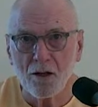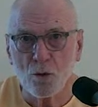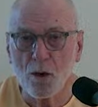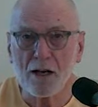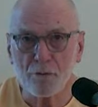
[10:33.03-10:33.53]

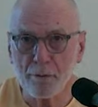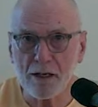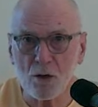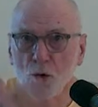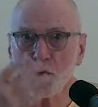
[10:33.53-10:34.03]
The wife may
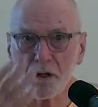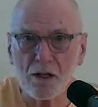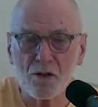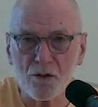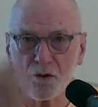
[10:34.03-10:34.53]
know that
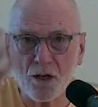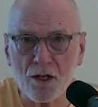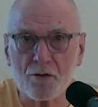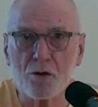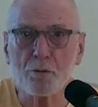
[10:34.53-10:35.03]
he's the
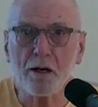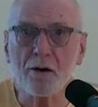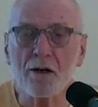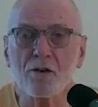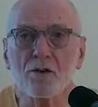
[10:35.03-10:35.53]
son of his
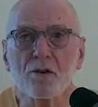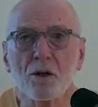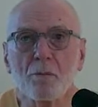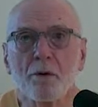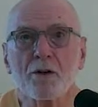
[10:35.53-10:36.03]
parents,
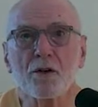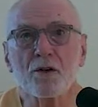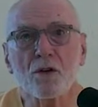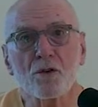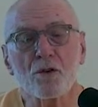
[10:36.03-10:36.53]
but
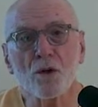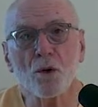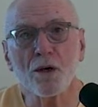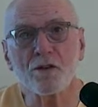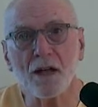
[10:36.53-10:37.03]
doesn't
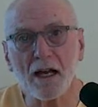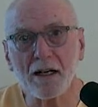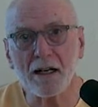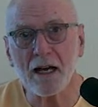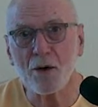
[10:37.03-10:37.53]
know
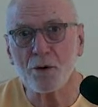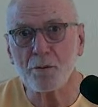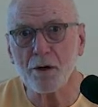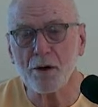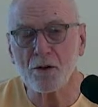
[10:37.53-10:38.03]
exactly how the
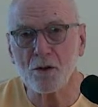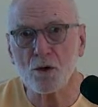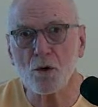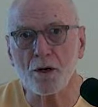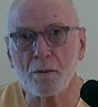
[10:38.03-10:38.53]
parents
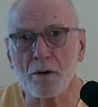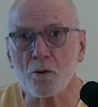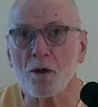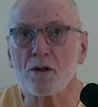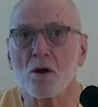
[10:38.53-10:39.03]
look on him
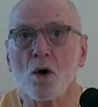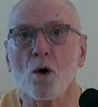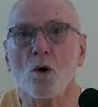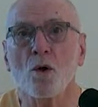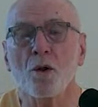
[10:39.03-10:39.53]
and what
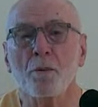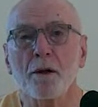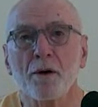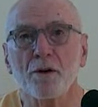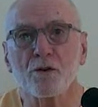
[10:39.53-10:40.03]
all the
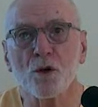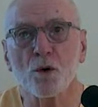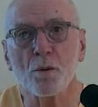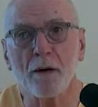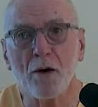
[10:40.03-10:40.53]
parents
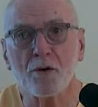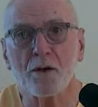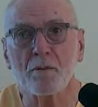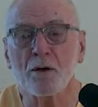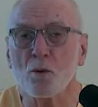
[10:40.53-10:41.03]
know about
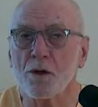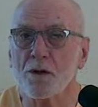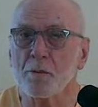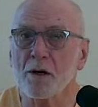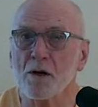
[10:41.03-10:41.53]
him and what
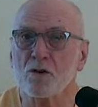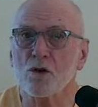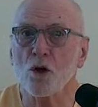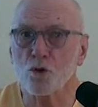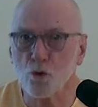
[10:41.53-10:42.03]
the
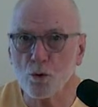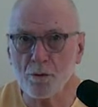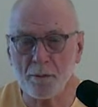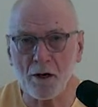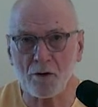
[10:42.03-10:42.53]
parents
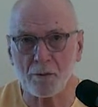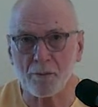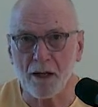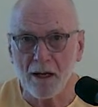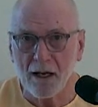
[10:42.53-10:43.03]
assume about him.
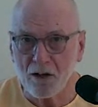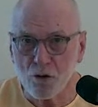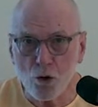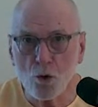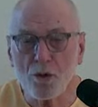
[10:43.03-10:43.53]
And
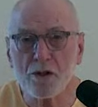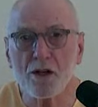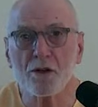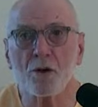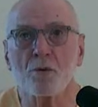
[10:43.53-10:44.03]
so with the
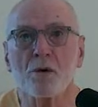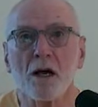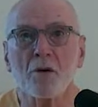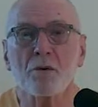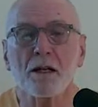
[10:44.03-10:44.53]
other
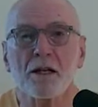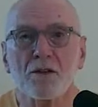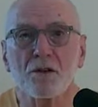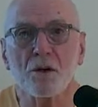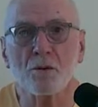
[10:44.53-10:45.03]

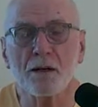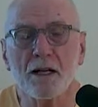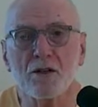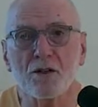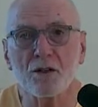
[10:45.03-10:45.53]

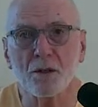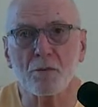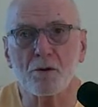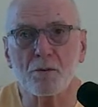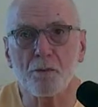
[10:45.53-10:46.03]

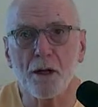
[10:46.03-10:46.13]
relationships.